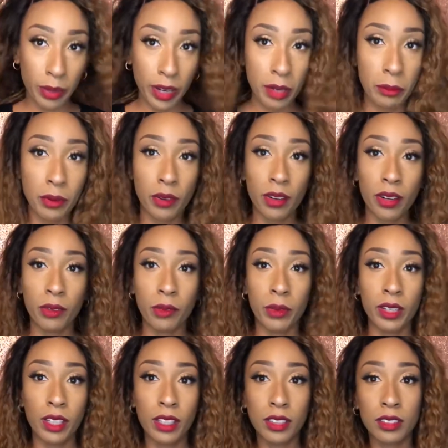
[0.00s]
right part
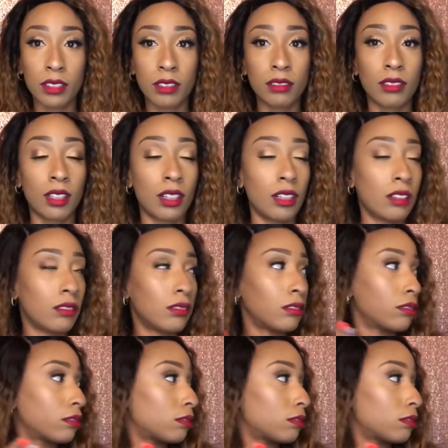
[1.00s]
wigs. Oh,